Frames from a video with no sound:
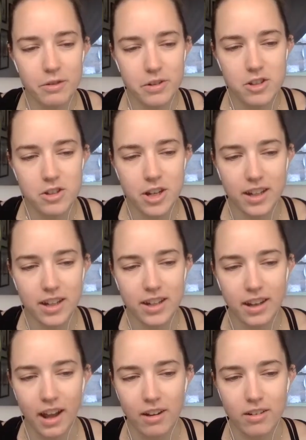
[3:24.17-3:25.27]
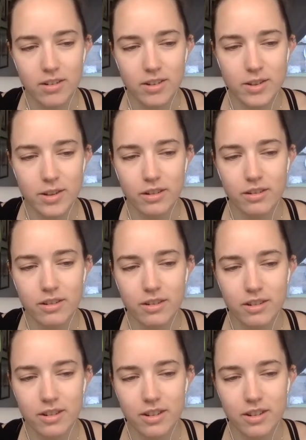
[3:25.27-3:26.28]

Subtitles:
everyone's checking in now. So